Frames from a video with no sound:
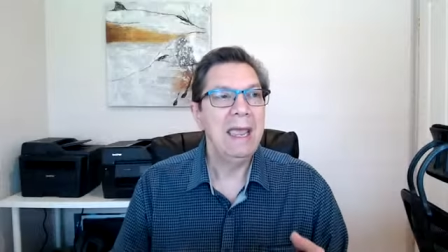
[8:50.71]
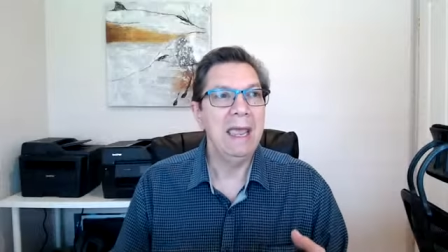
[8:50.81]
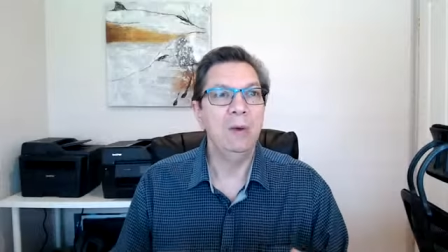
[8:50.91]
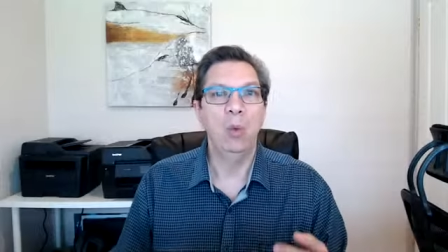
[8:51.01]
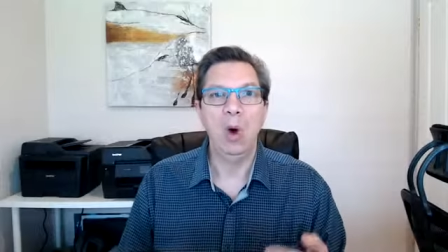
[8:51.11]

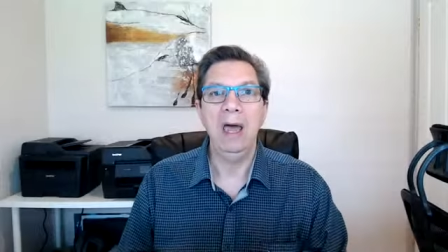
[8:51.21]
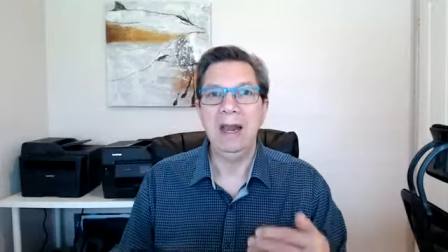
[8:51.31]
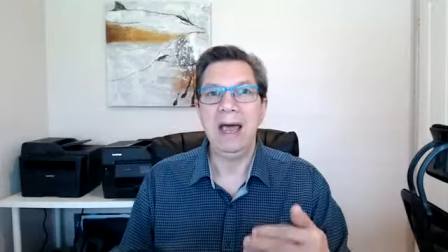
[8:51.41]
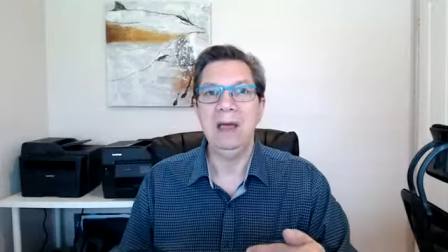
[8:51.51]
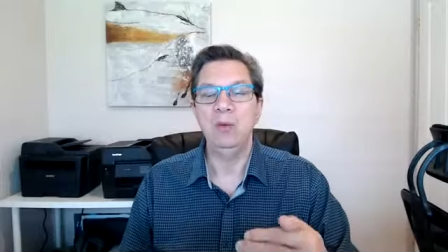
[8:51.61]
And what
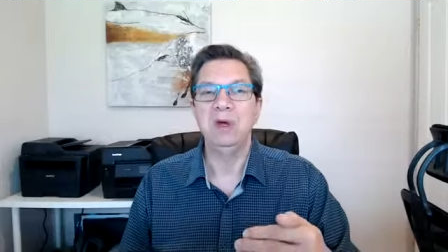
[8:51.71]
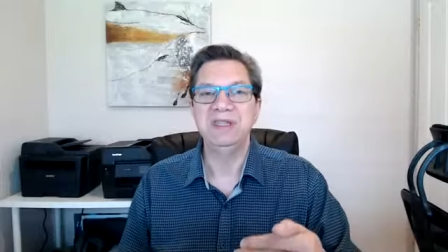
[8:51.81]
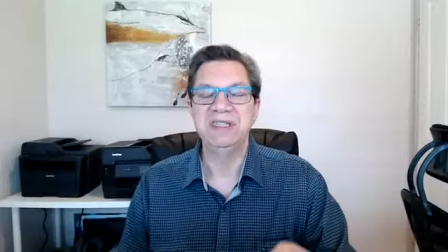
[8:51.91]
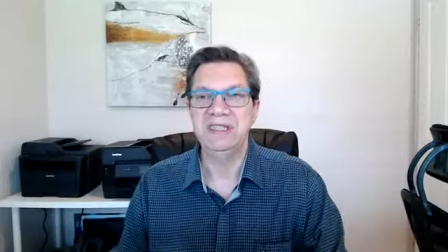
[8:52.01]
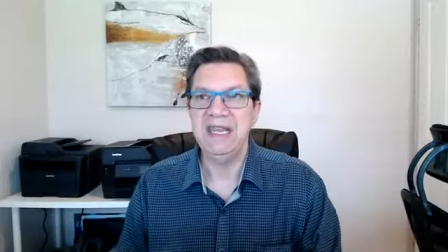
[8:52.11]
I
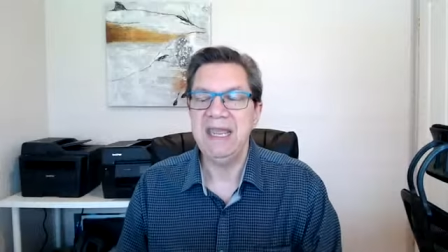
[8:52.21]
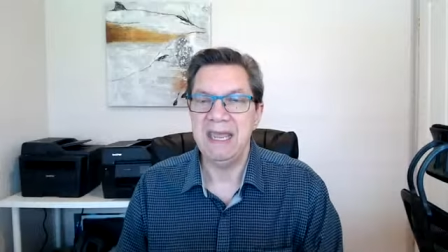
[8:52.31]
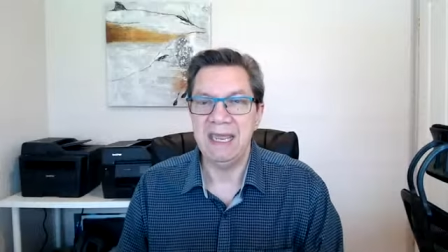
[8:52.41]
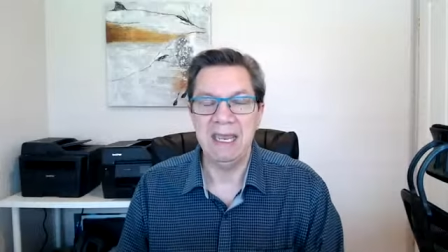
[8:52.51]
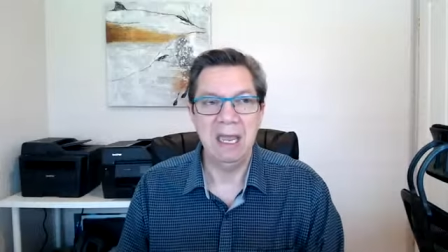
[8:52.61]
was
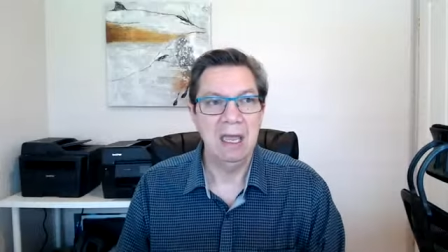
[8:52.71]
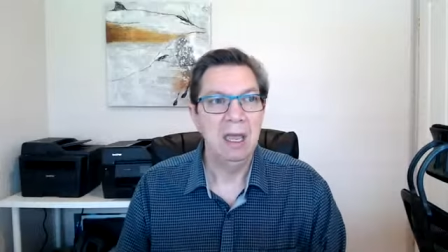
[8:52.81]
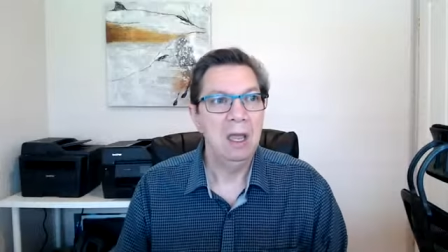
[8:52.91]
seeing